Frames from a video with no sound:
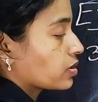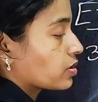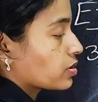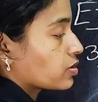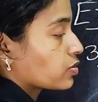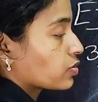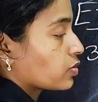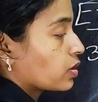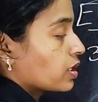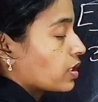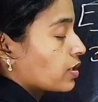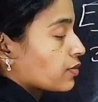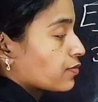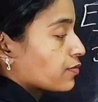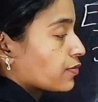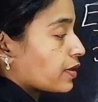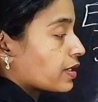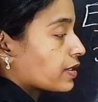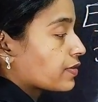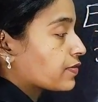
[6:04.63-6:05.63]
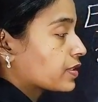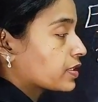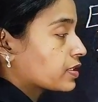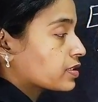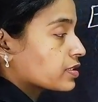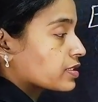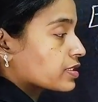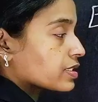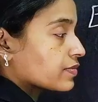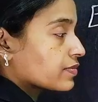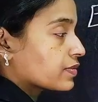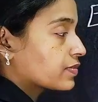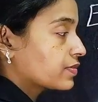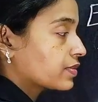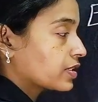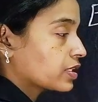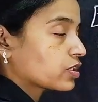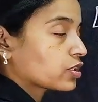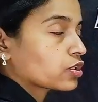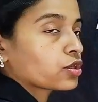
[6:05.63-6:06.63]
So 5 and 7
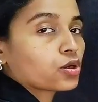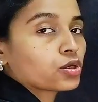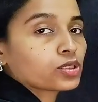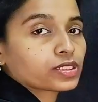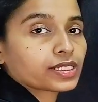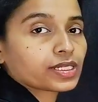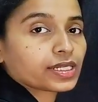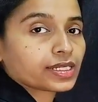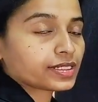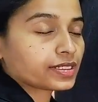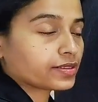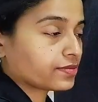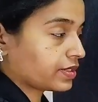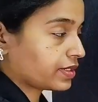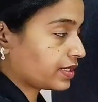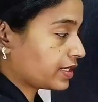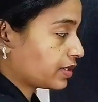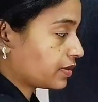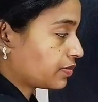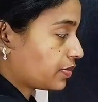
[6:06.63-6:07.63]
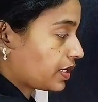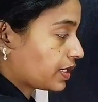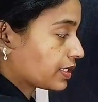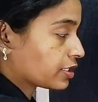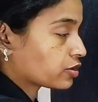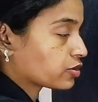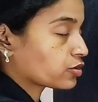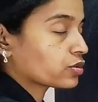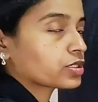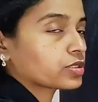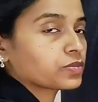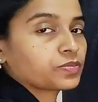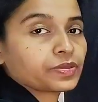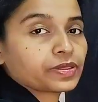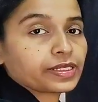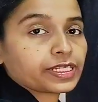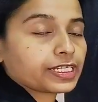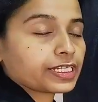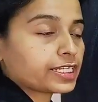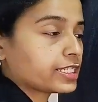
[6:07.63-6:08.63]
will not get divided by 2
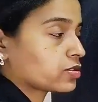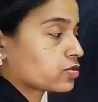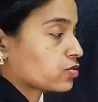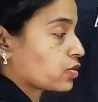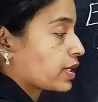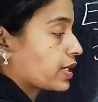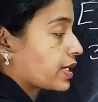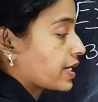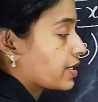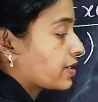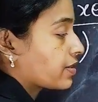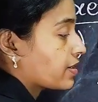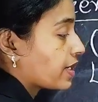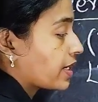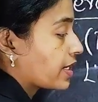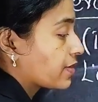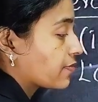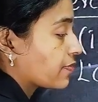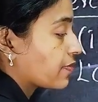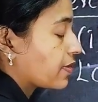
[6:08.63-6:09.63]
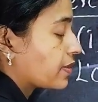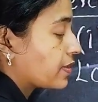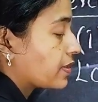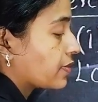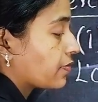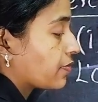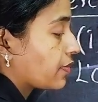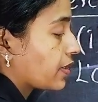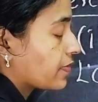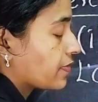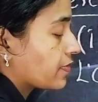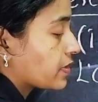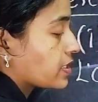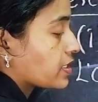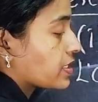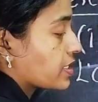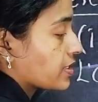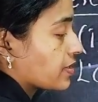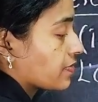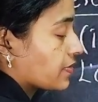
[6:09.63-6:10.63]
completely. So I can write 5 and
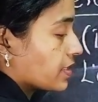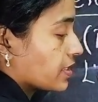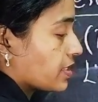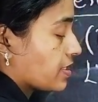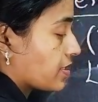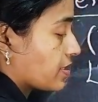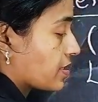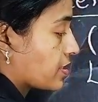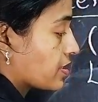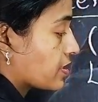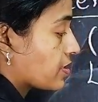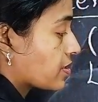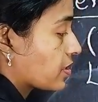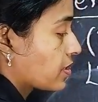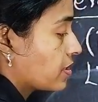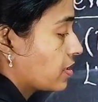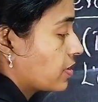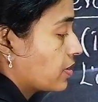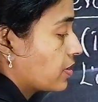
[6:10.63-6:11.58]
7 as it is.